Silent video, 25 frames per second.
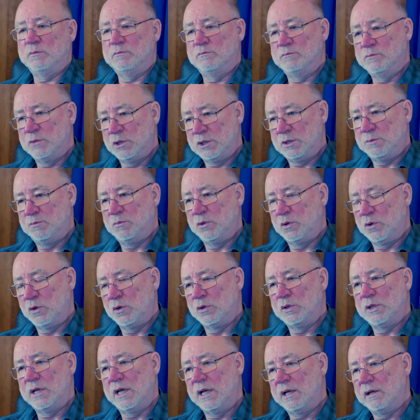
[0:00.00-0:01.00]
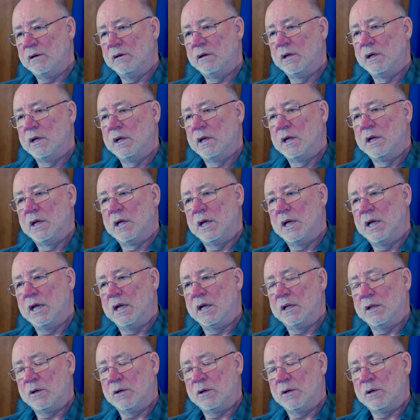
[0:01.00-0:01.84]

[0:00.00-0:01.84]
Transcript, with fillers: much more than uh,